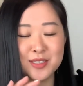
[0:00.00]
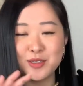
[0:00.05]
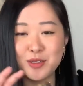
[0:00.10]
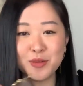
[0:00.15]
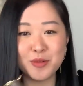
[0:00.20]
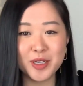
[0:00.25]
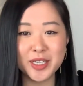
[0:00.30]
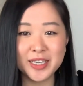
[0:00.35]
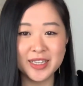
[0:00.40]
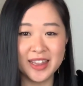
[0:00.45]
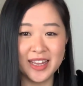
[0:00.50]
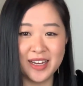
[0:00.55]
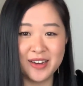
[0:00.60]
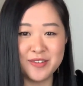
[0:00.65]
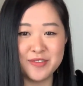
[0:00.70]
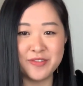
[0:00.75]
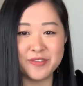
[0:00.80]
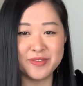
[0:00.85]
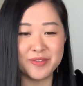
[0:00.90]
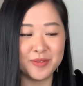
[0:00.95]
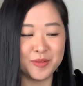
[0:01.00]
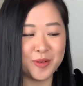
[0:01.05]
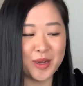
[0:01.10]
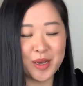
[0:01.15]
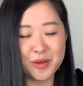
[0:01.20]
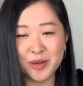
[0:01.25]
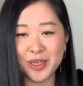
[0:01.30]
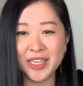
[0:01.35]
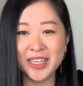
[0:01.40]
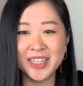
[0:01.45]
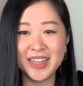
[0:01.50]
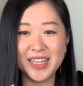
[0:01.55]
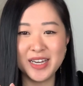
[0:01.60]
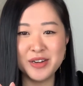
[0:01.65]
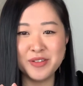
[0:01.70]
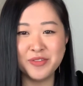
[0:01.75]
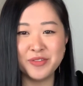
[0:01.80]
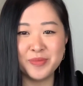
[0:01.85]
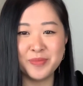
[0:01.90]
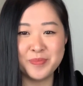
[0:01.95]
do what you love, wear what you
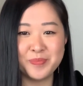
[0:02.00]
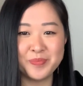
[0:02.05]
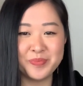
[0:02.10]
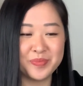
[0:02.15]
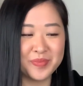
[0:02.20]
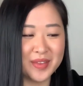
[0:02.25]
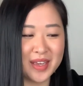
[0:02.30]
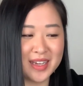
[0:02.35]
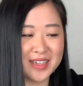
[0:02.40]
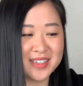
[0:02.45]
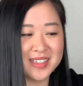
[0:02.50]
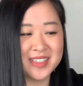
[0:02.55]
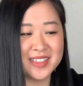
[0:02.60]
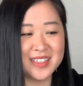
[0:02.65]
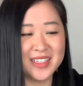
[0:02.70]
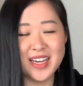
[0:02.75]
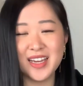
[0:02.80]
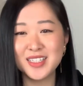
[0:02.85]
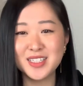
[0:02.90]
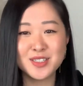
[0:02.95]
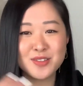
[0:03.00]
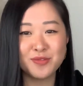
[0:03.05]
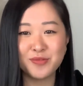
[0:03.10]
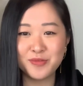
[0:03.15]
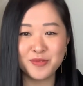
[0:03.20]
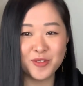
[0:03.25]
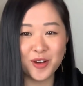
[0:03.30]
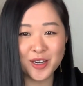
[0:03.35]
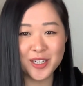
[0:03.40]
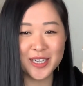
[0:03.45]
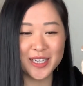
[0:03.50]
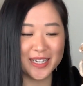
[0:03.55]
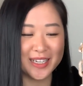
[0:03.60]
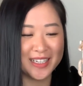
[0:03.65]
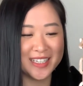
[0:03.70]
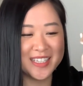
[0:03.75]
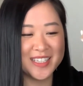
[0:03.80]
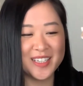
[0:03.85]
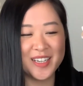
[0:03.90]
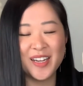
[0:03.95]
love, and yeah, just rock
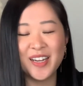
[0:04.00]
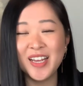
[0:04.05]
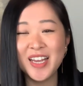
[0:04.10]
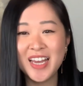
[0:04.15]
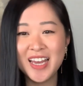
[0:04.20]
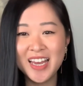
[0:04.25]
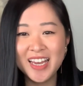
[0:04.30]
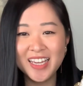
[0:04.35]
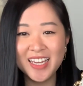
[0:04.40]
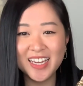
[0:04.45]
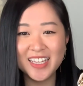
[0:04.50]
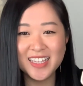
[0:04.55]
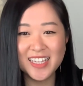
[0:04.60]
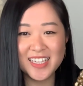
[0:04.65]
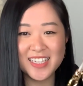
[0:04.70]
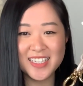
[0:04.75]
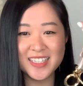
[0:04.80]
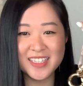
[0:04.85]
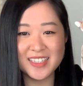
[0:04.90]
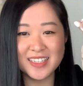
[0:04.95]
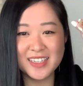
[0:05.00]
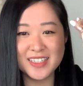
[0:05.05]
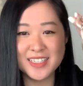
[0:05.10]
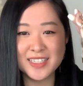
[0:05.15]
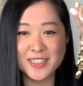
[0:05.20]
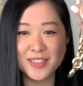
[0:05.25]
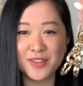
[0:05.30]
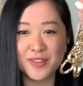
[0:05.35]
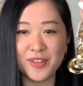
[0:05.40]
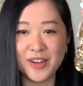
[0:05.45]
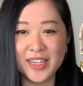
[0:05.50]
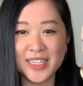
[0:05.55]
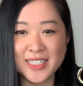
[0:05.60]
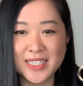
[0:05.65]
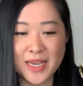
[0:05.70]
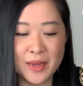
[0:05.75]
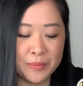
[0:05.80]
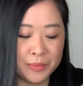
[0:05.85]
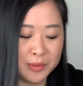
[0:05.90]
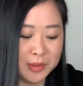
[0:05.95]
it. So yeah, these are just 3
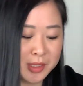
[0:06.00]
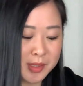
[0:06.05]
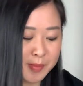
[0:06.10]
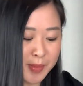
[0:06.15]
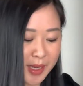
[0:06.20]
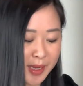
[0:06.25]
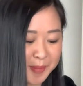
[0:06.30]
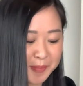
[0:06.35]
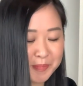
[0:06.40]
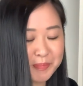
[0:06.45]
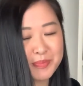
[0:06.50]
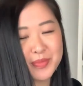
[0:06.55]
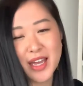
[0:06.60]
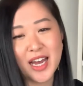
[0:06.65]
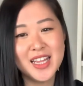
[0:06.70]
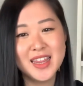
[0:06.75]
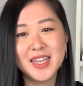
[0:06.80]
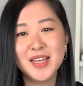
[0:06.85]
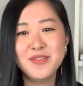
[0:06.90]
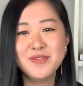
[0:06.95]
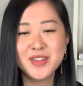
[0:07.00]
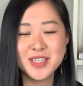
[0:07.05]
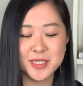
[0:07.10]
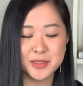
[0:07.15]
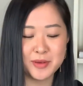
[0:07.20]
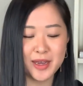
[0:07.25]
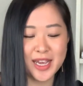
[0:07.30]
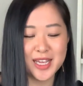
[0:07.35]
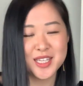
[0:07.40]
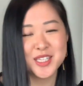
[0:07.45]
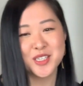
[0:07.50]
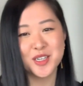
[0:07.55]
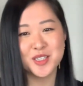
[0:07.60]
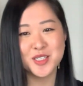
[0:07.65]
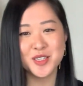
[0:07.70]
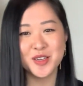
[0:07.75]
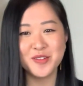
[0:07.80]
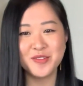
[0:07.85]
examples, but I love this way. It's so